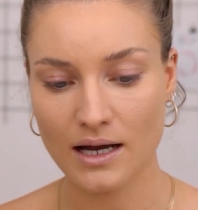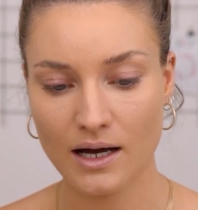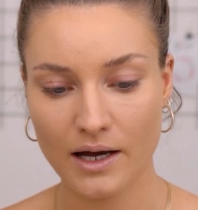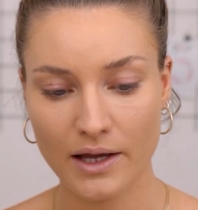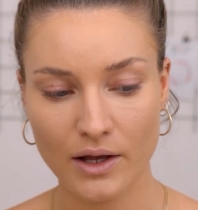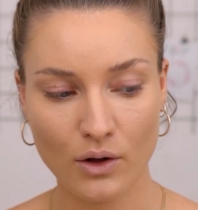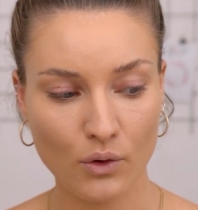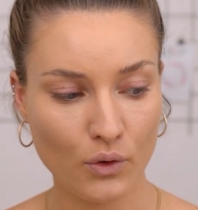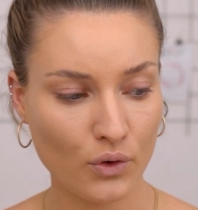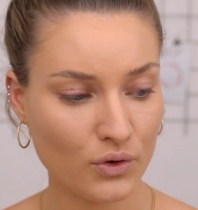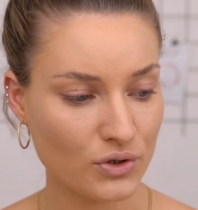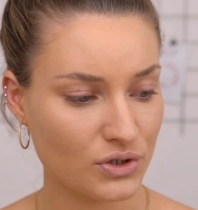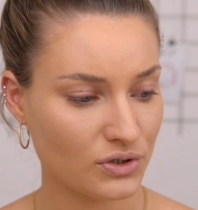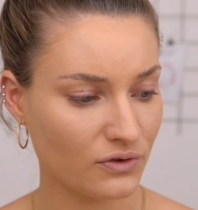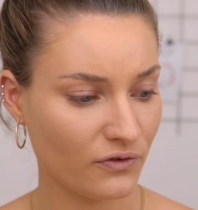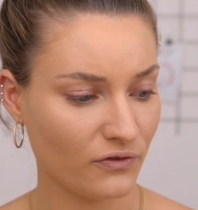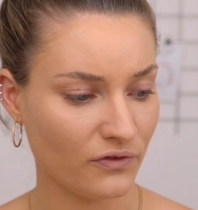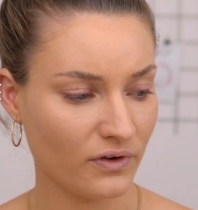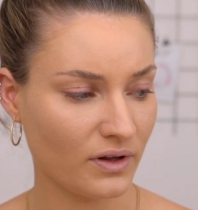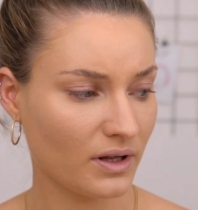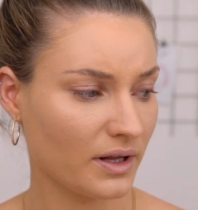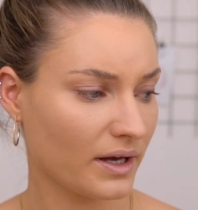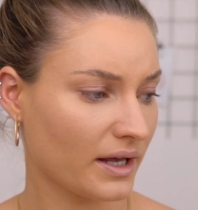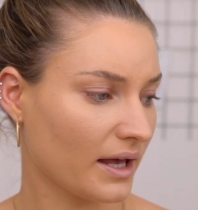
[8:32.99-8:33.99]
I also
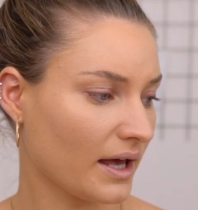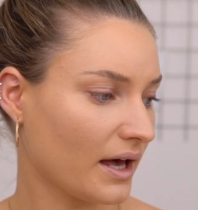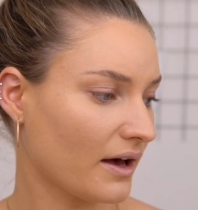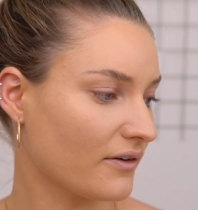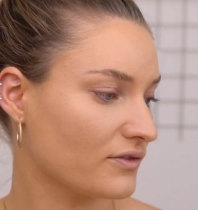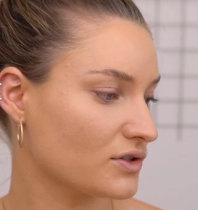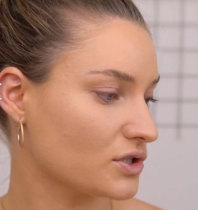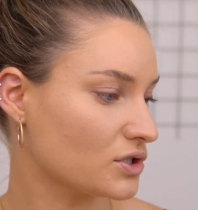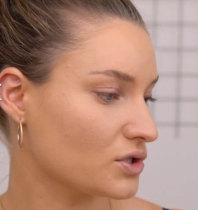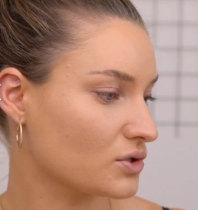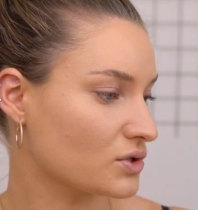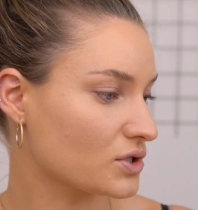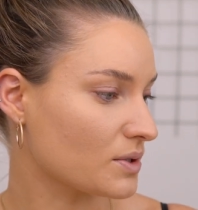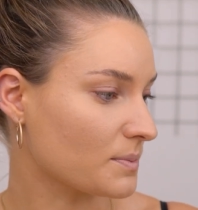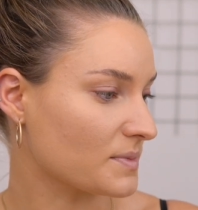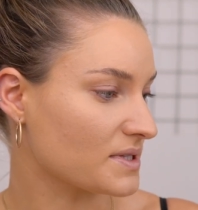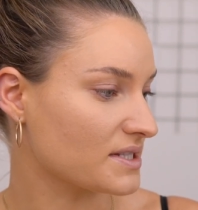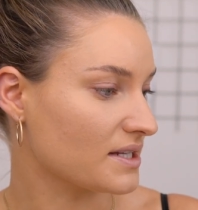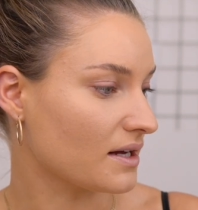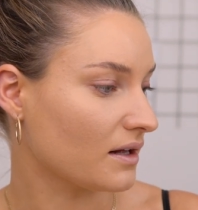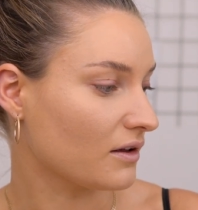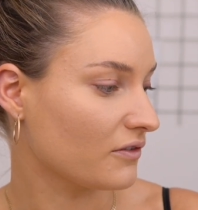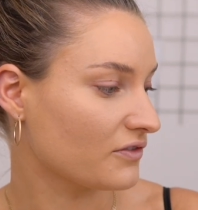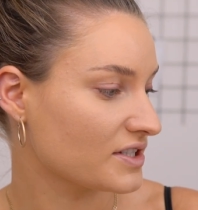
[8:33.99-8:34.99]
feel like I have to do some
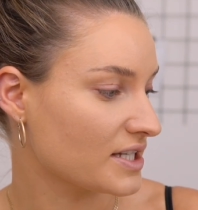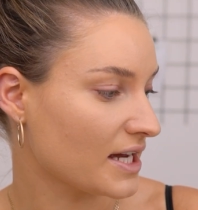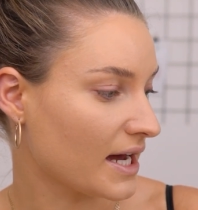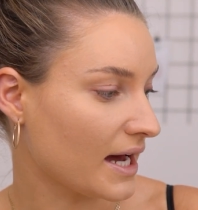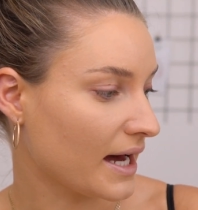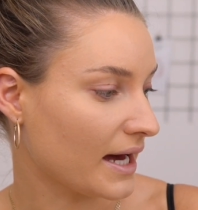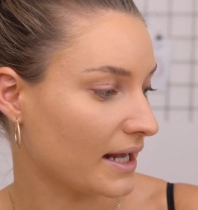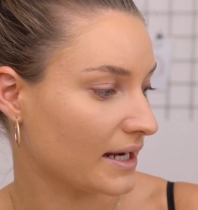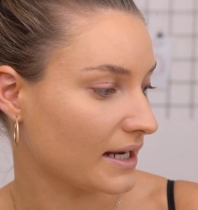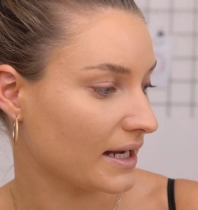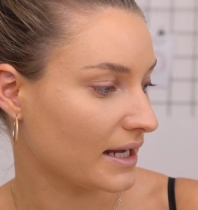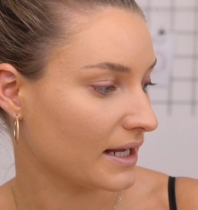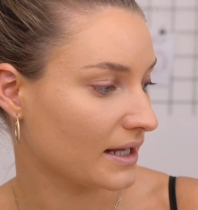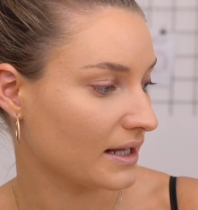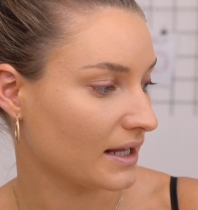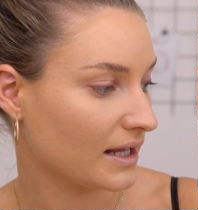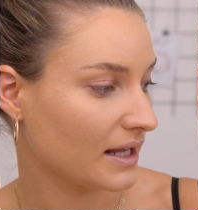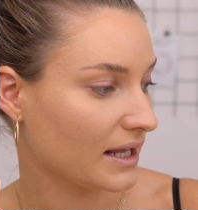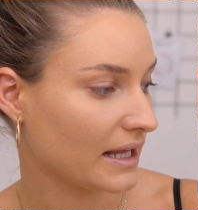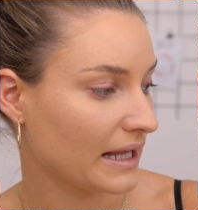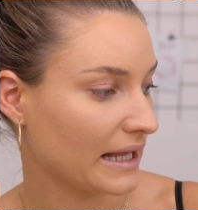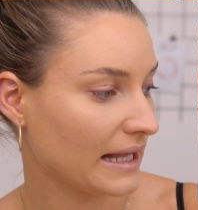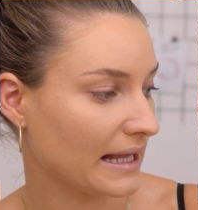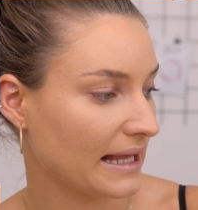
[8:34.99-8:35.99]
self-tanning,
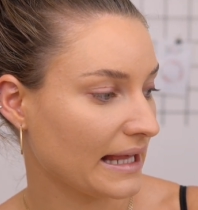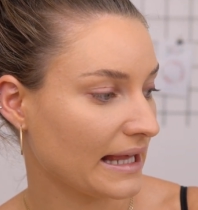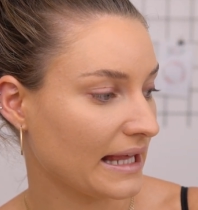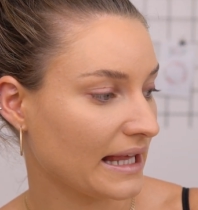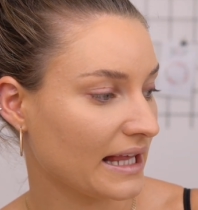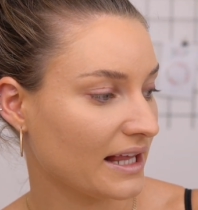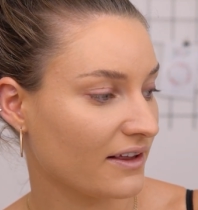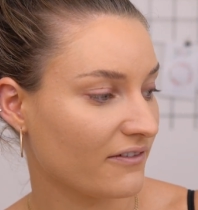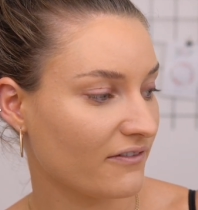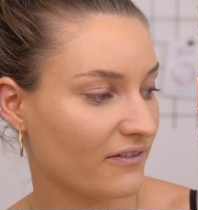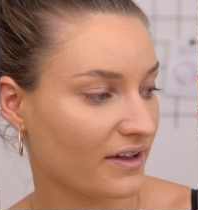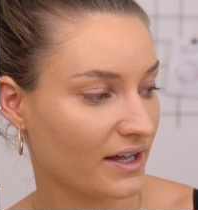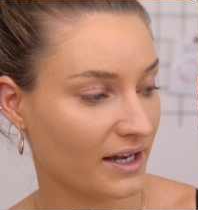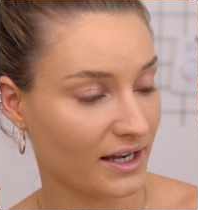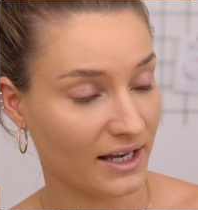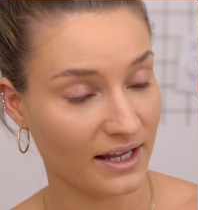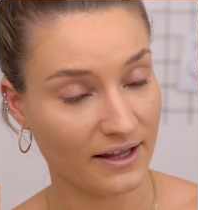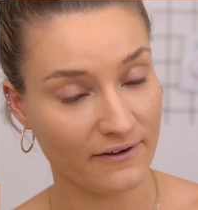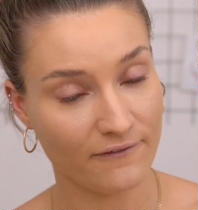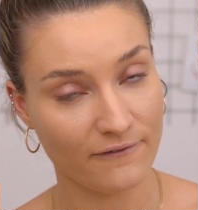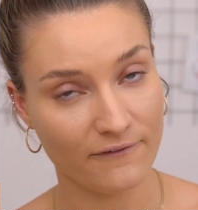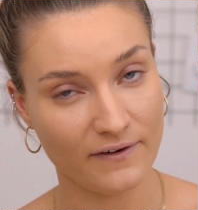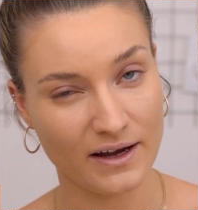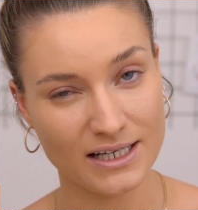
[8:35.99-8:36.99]
even
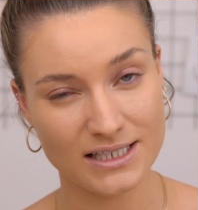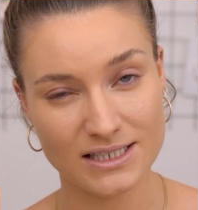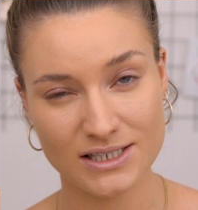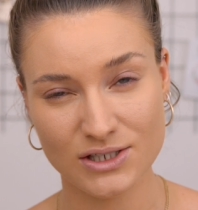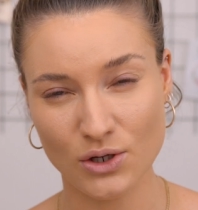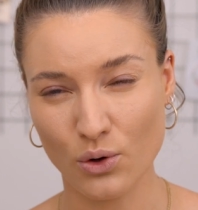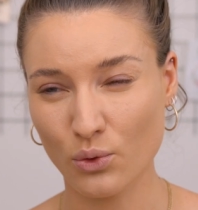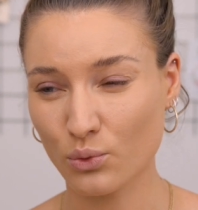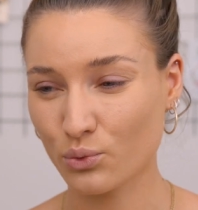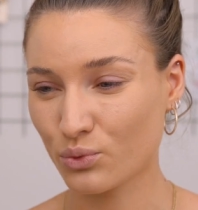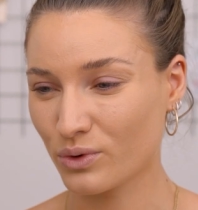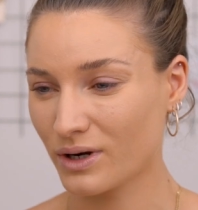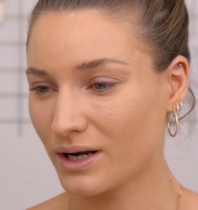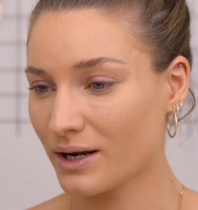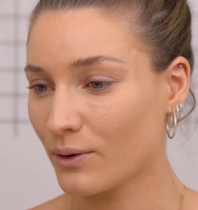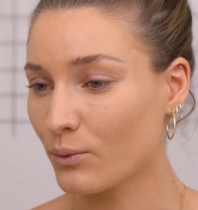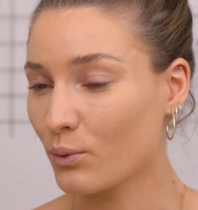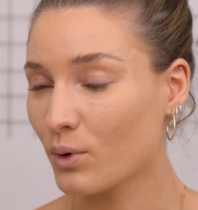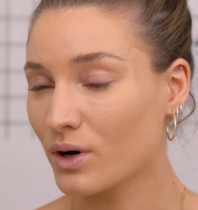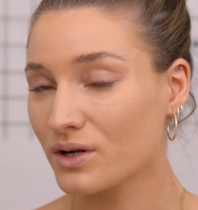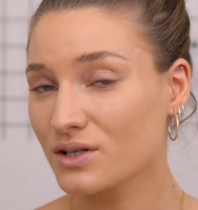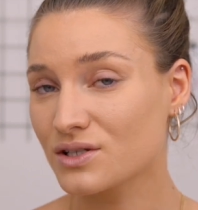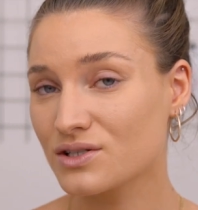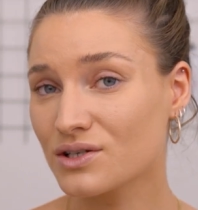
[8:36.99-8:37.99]
if I don't really
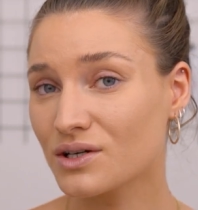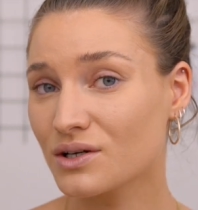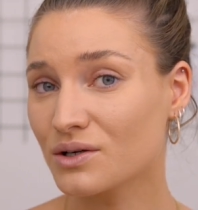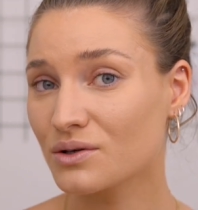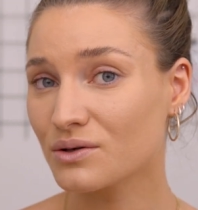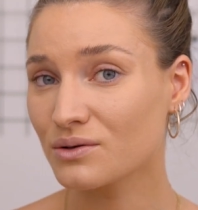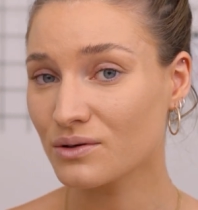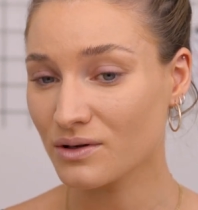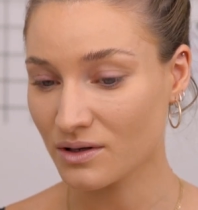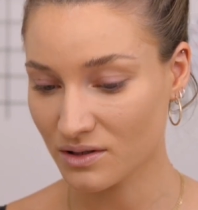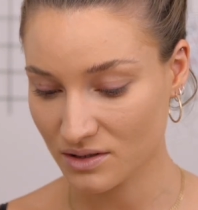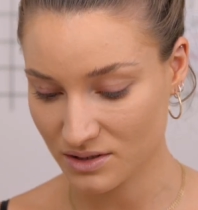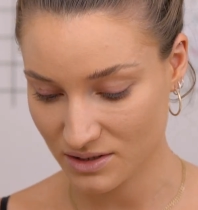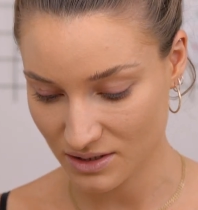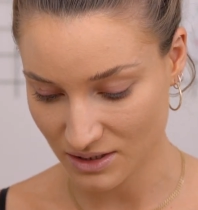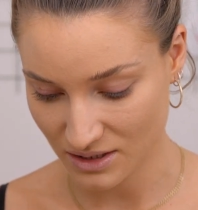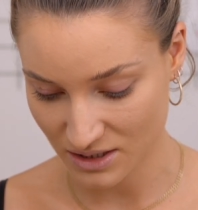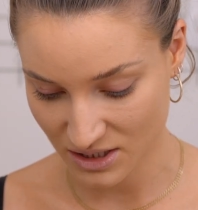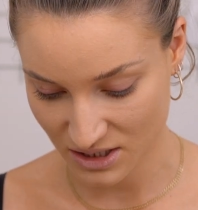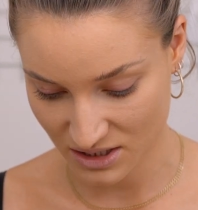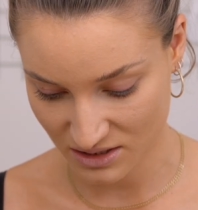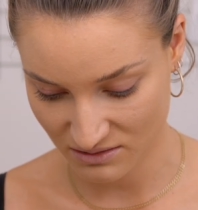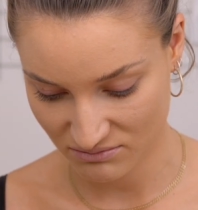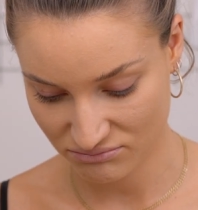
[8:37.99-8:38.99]
want to, because
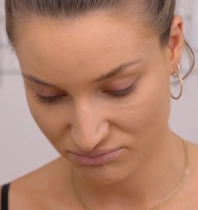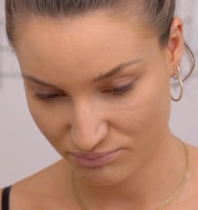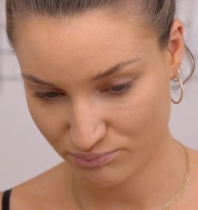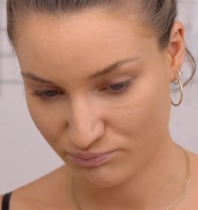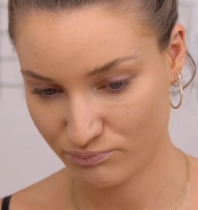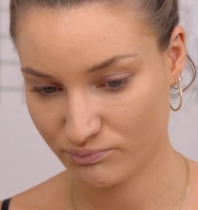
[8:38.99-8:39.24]
it's